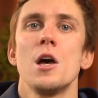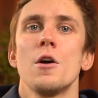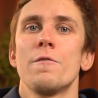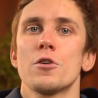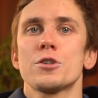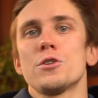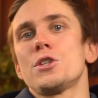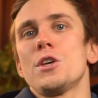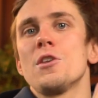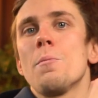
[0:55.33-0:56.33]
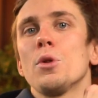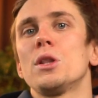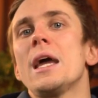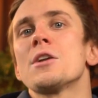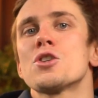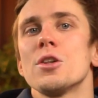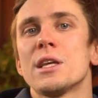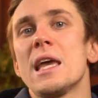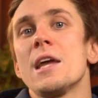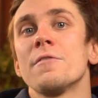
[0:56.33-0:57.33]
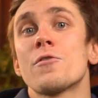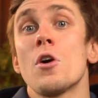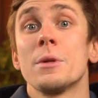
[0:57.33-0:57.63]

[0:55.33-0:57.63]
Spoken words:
versus the potential gain from a